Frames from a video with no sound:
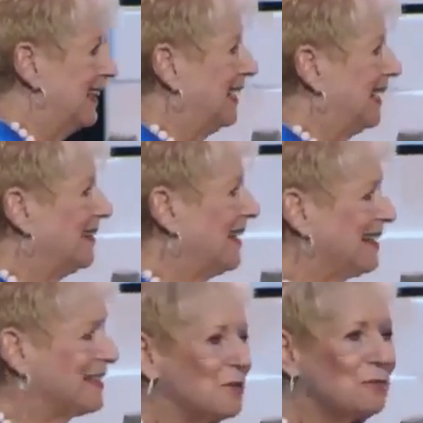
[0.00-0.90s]
And that
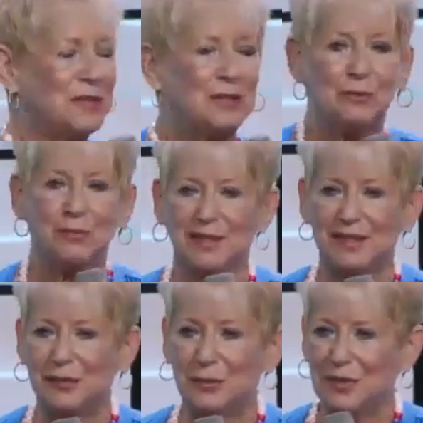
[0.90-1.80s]
is, don't be too busy
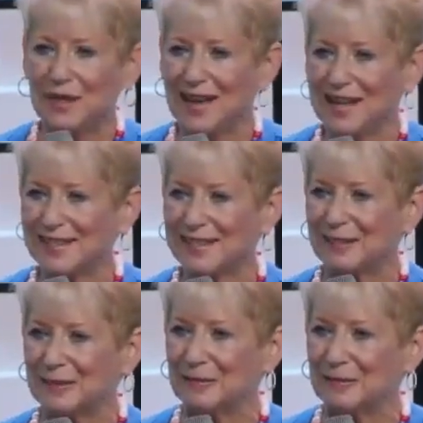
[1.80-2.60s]
to be nice.